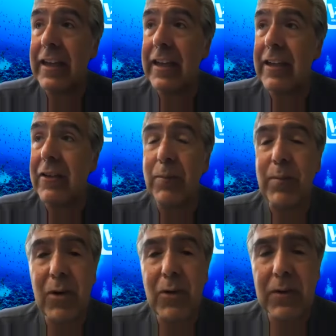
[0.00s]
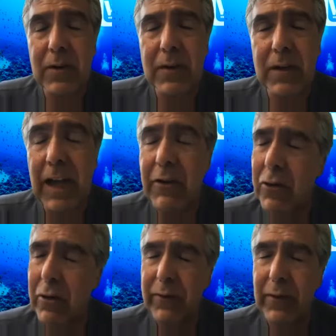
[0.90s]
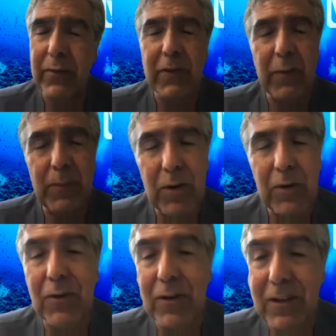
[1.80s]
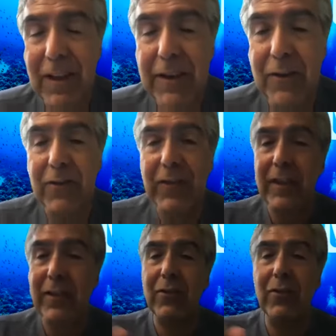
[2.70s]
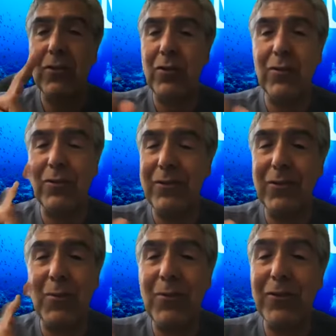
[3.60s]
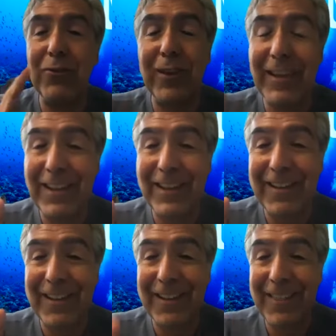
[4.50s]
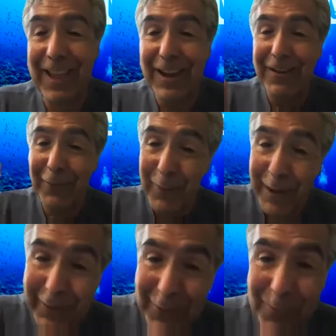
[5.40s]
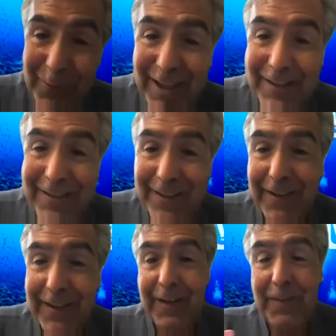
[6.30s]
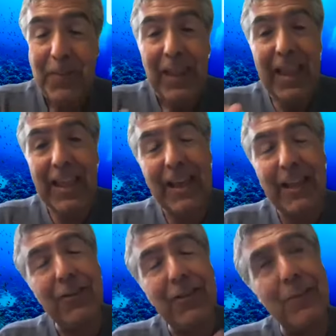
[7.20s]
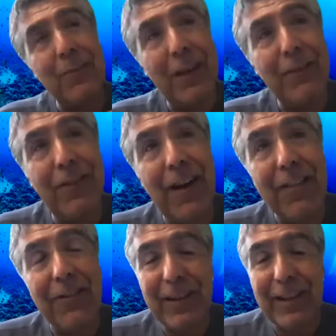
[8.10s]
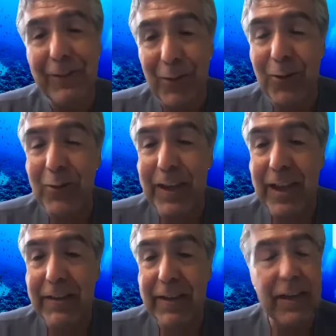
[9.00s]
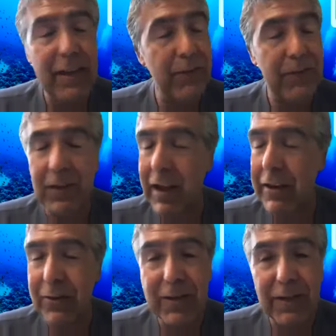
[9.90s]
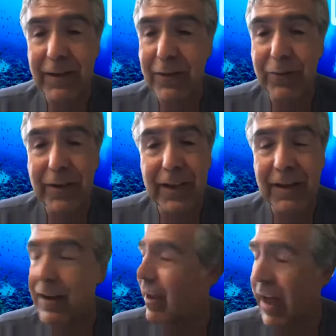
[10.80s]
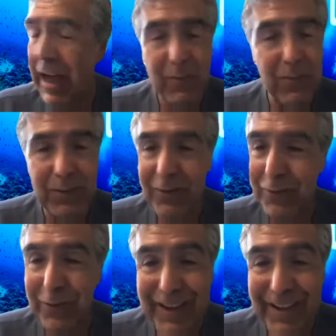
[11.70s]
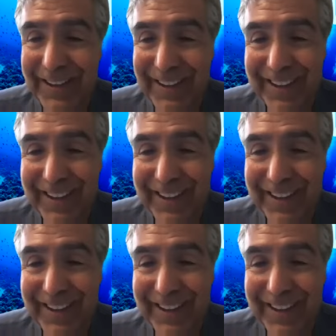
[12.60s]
his boat, I don't know if it was his boat or Claudio, said, no more drinking. They just wanted to race. And I looked up my father and he told me, I said, if Claudio doesn't drink, I won't drink.